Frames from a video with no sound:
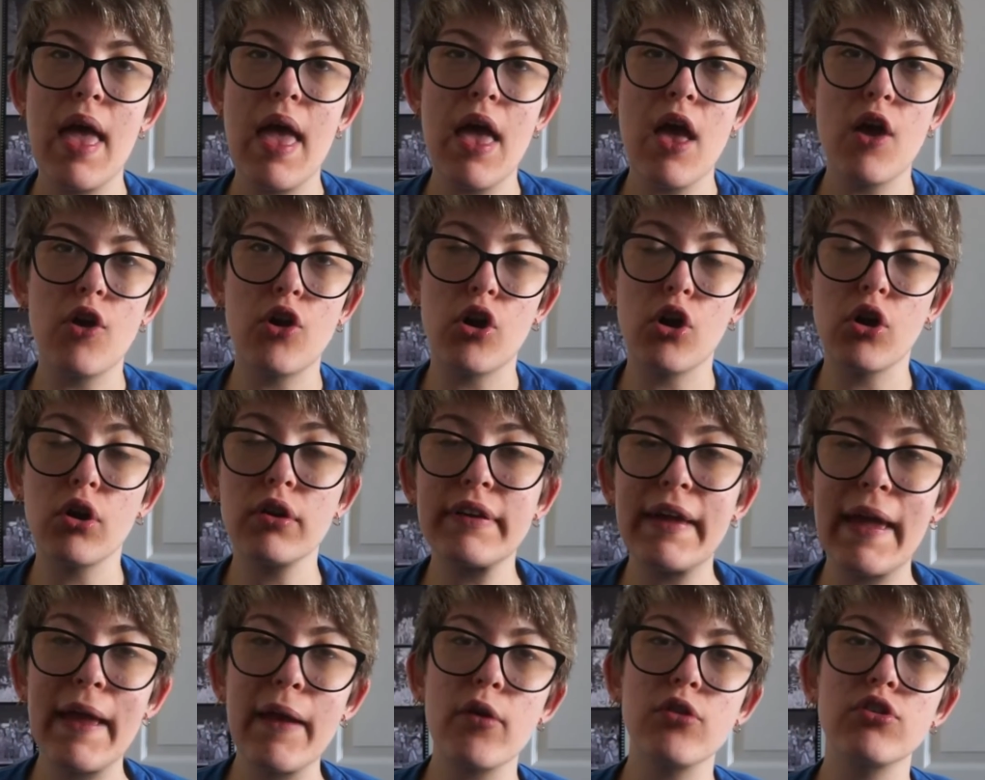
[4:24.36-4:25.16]

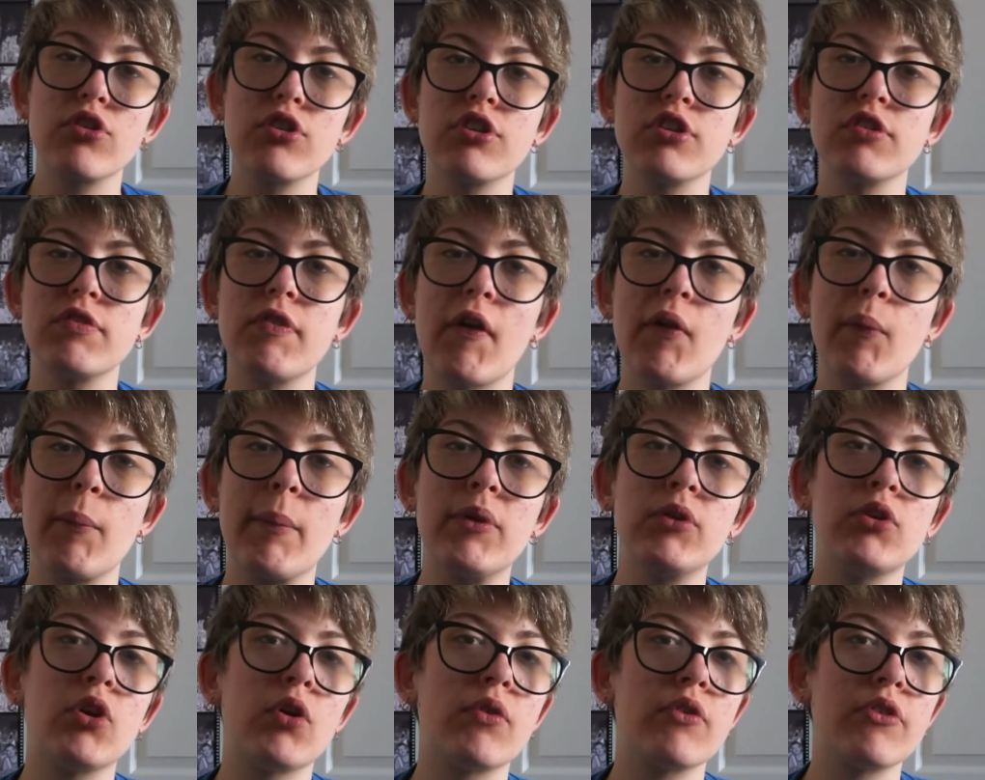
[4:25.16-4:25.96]
Her character
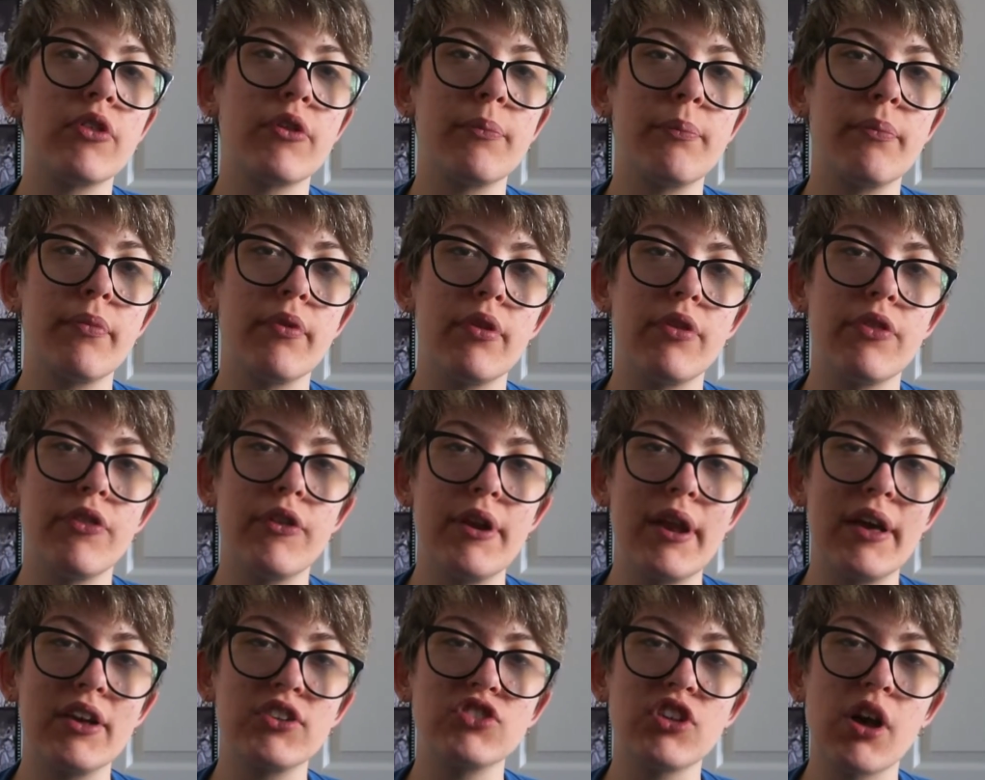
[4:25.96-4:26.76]
development over the, the
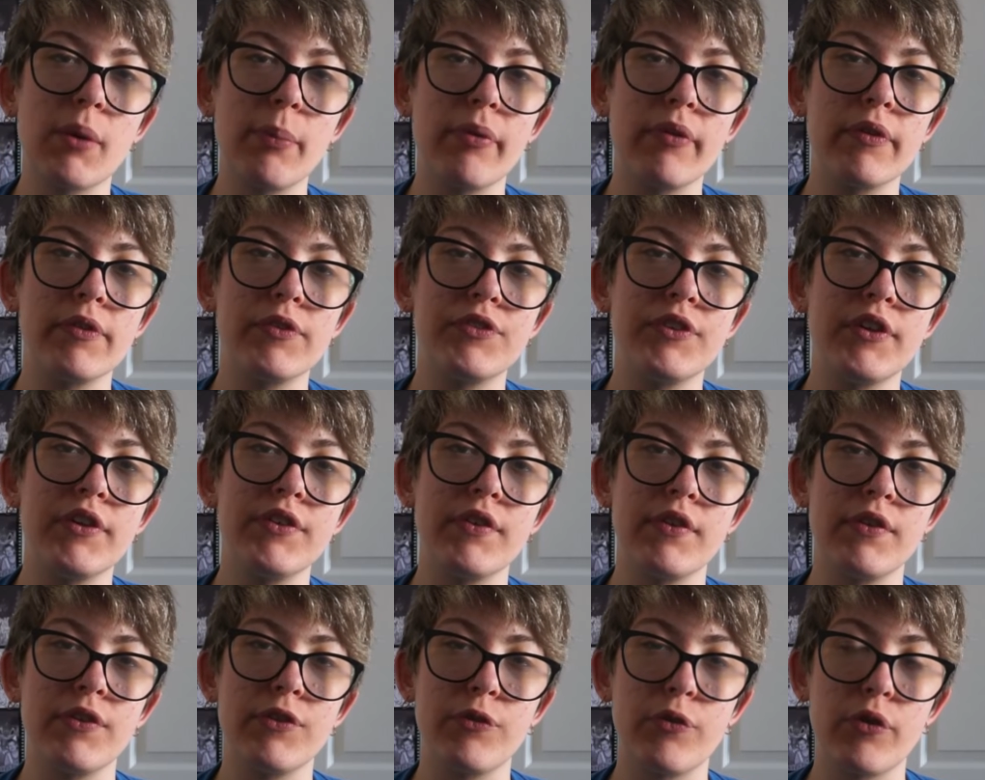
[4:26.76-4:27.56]
next couple of
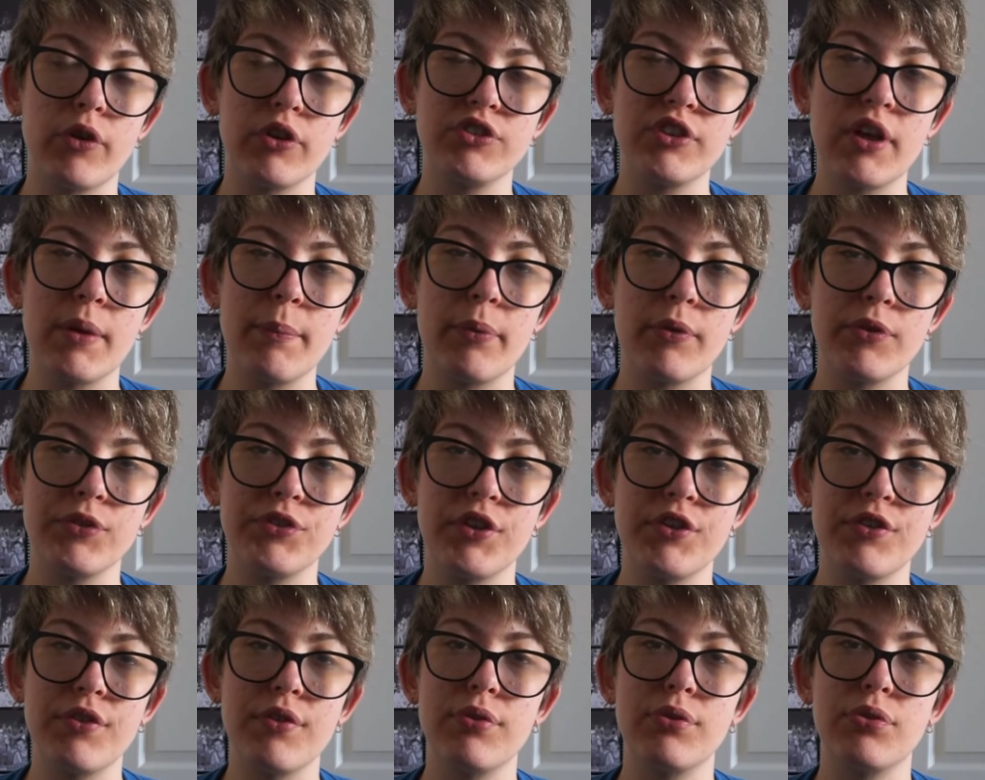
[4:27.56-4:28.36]
seasons, for example,
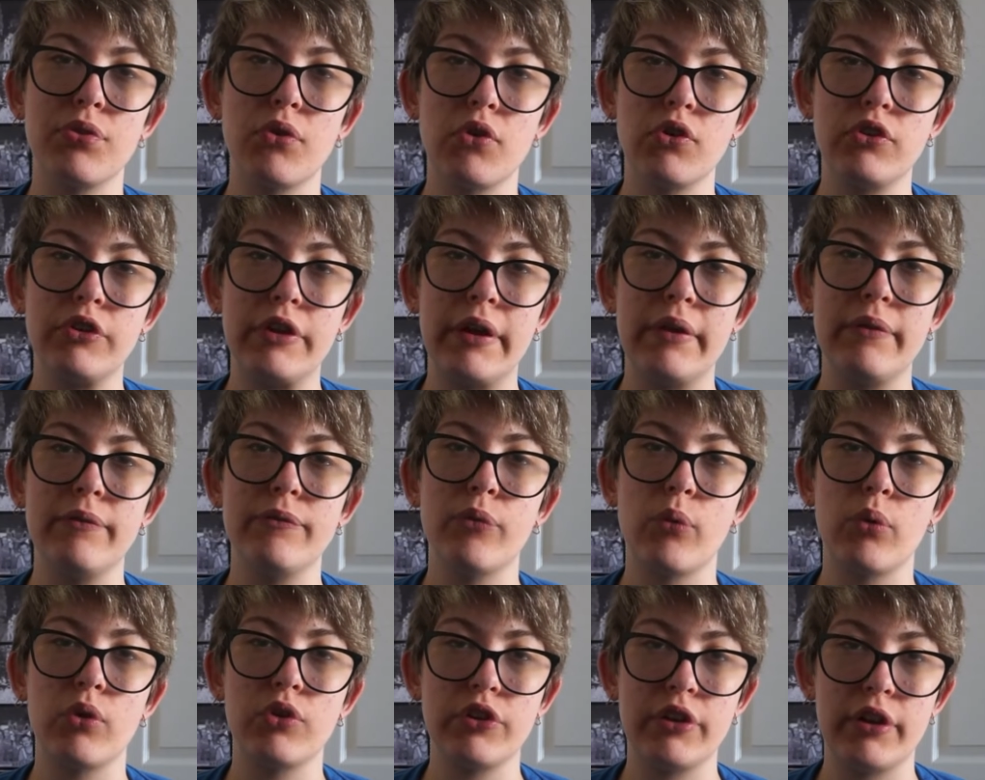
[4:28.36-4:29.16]
season 13,
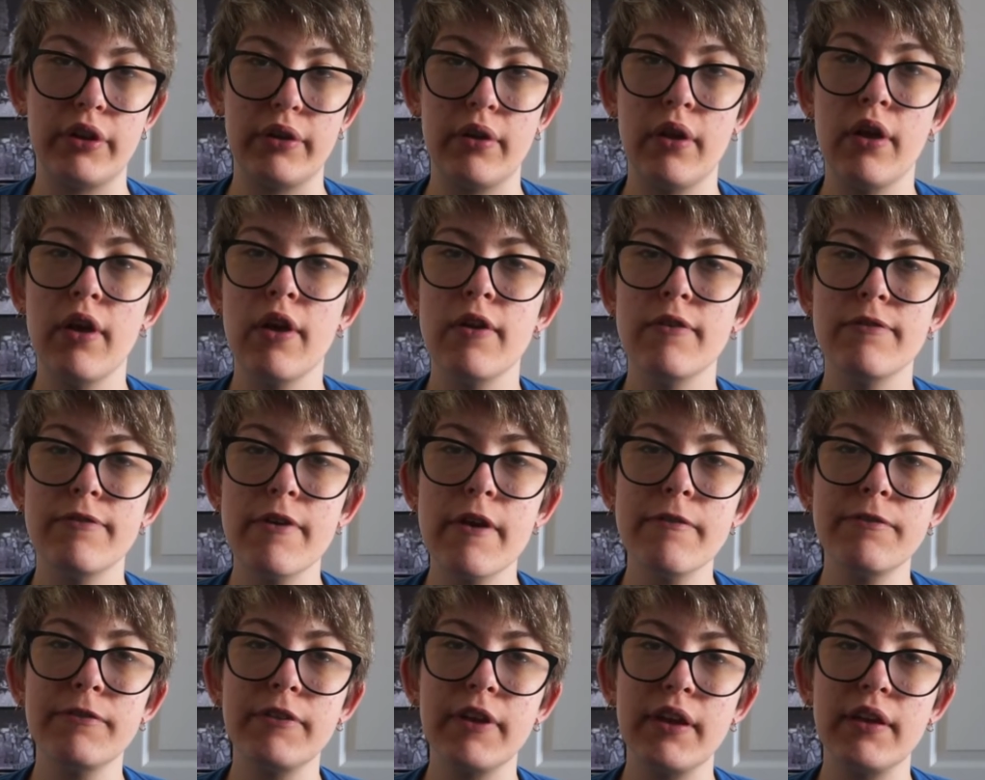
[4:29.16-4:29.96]
14,
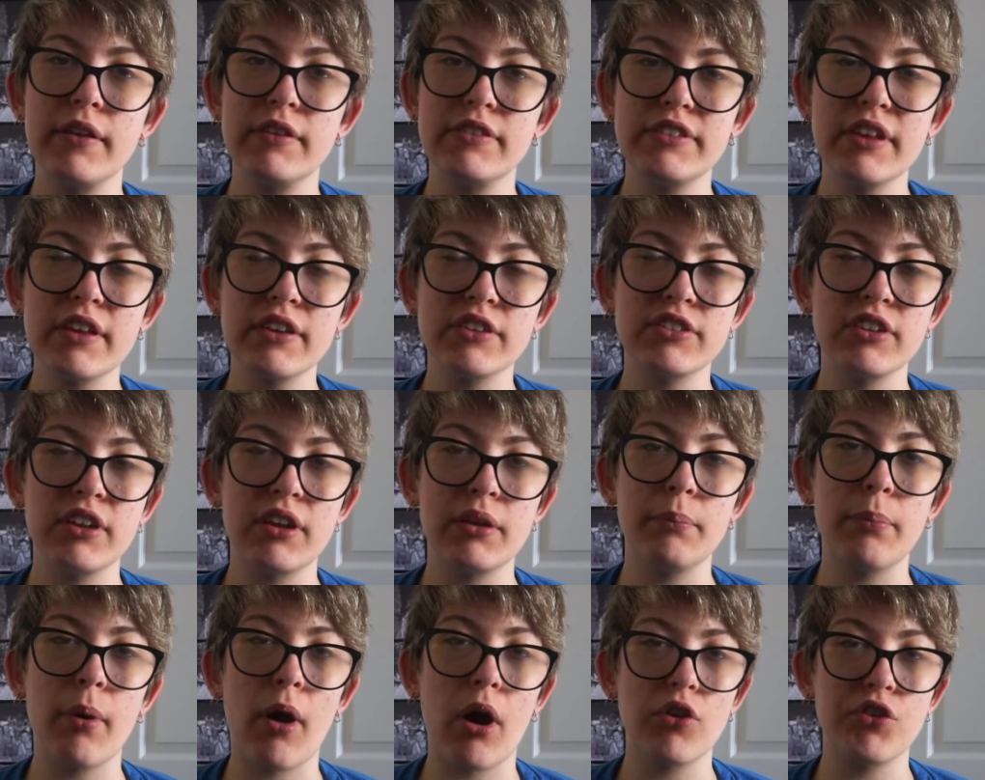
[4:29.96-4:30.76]
15,
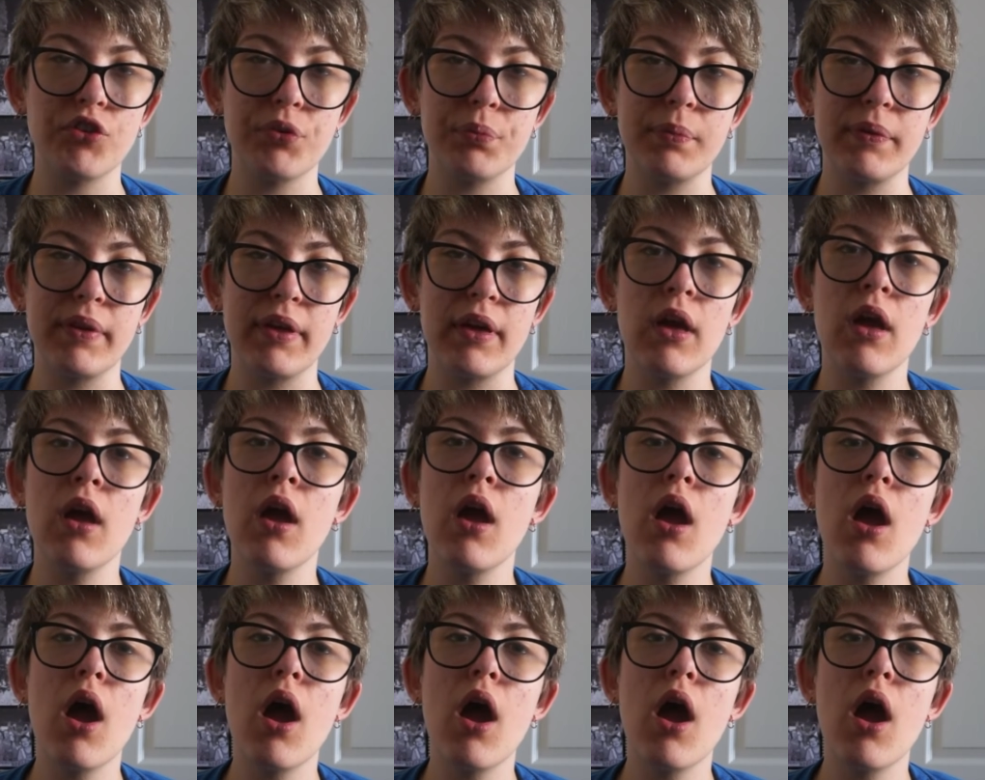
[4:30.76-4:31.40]
16 possibly,